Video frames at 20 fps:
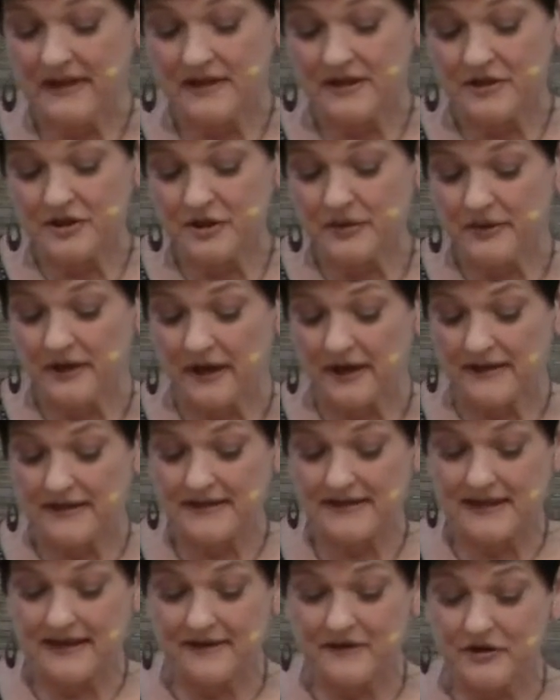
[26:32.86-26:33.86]
She went on to
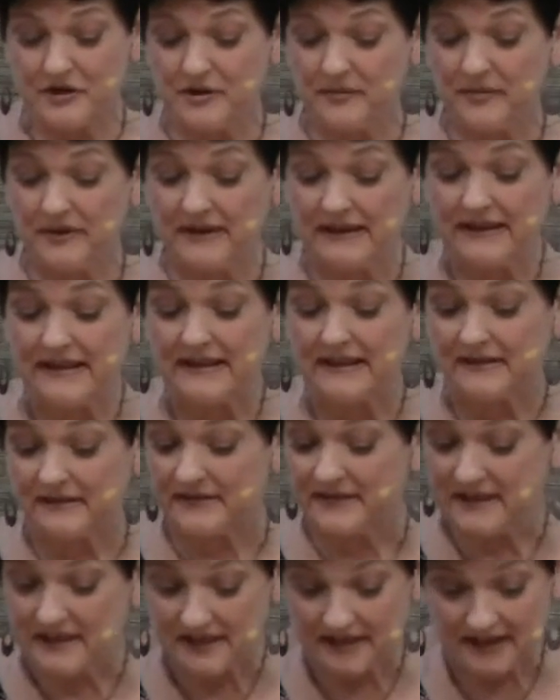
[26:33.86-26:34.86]
say that she
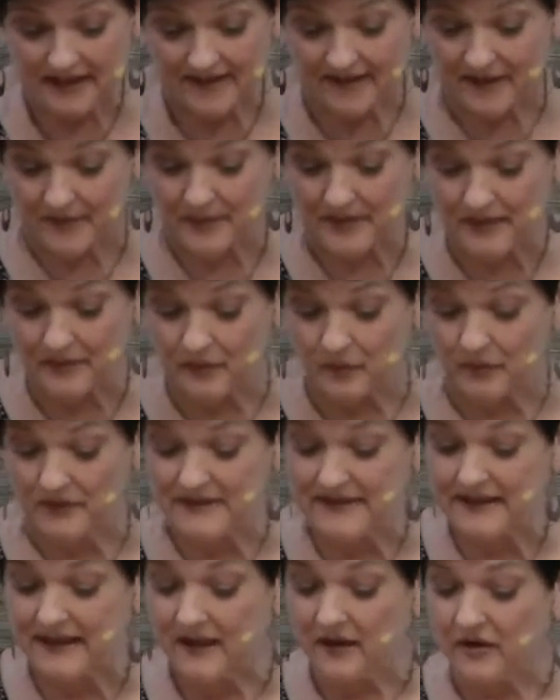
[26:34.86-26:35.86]
believed that people would
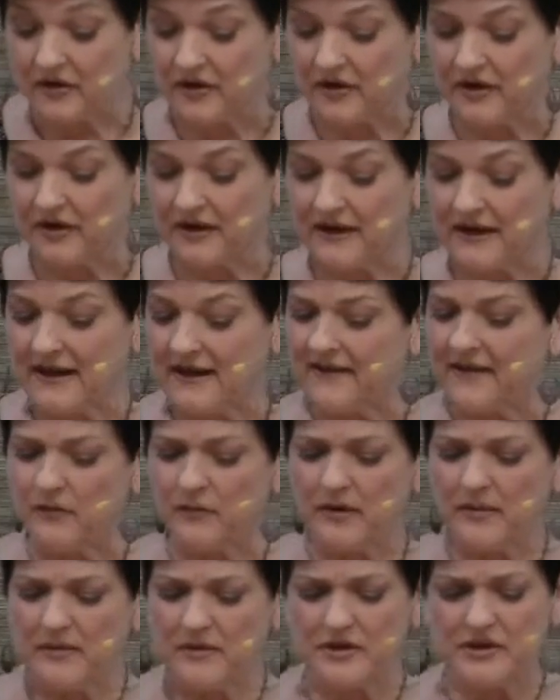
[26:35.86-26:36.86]
tell her that
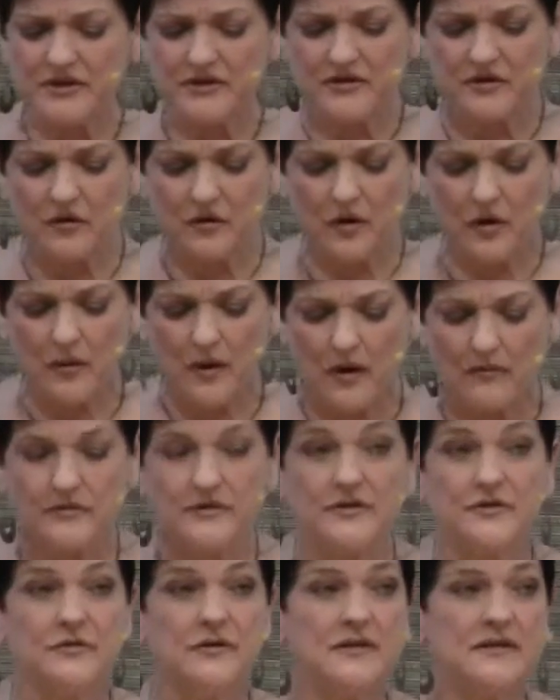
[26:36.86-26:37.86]
women just don't go out and
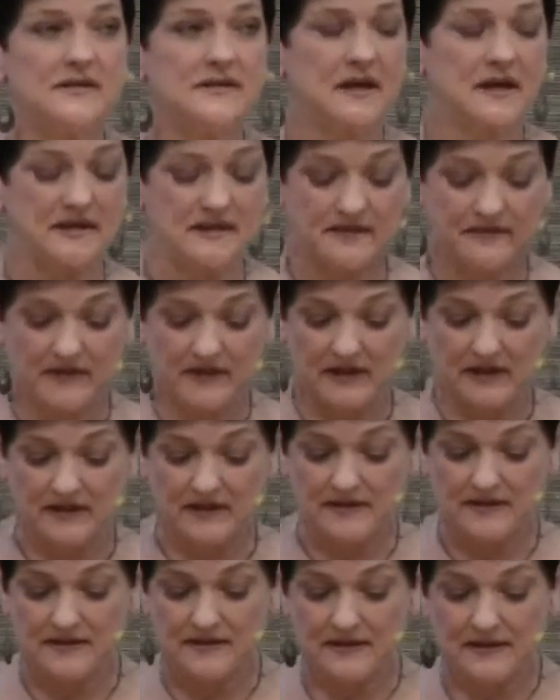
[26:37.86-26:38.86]
do these kinds of
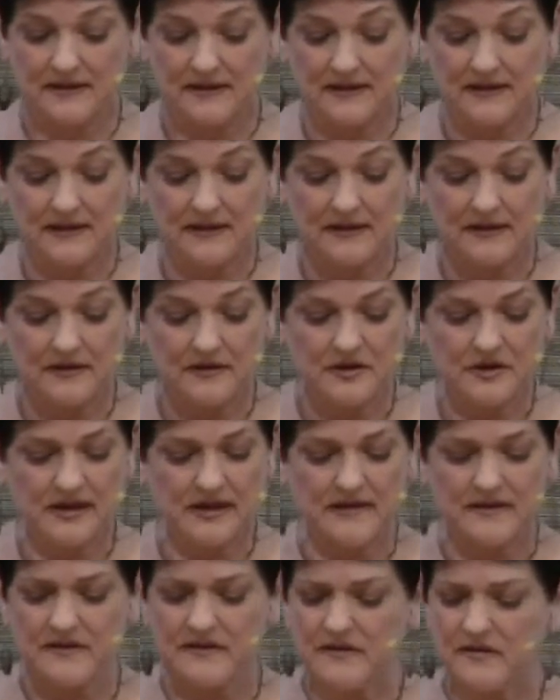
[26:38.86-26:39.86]
things. She
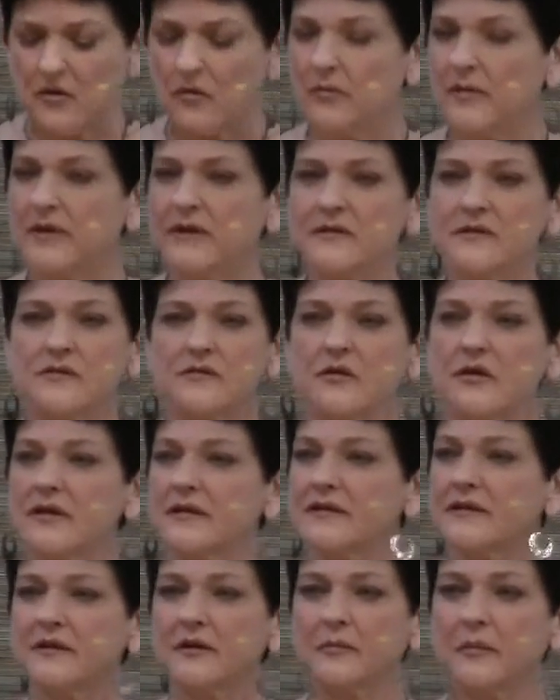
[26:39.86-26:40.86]
had so many
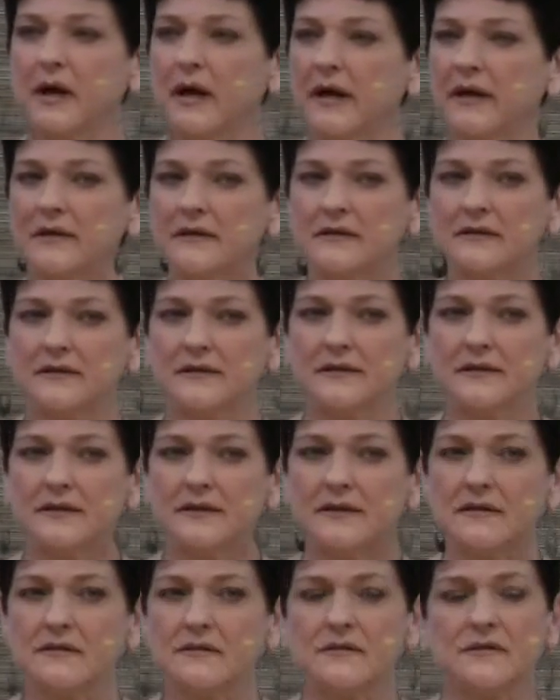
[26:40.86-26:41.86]
stories in her mind.
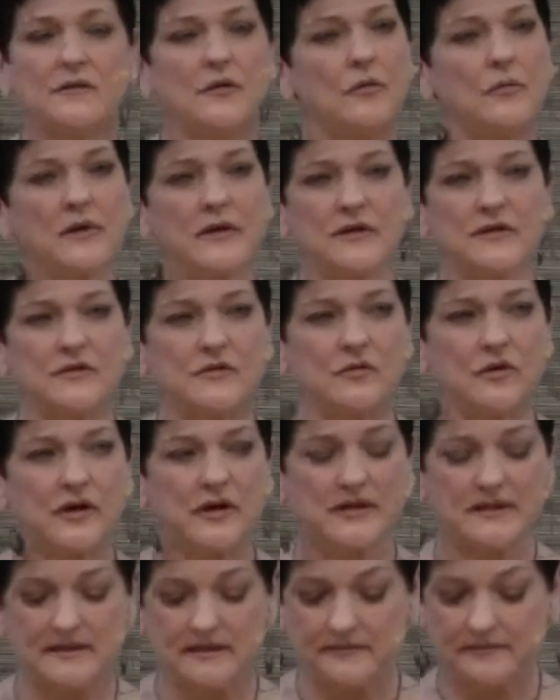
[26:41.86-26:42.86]
So many
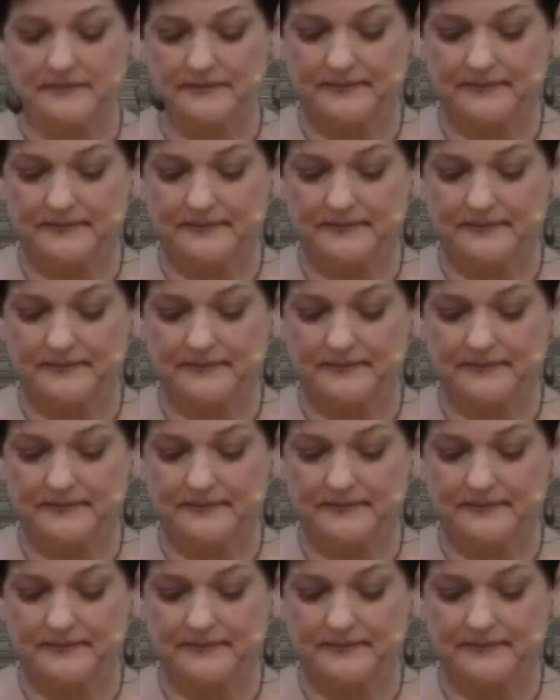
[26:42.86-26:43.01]
stories.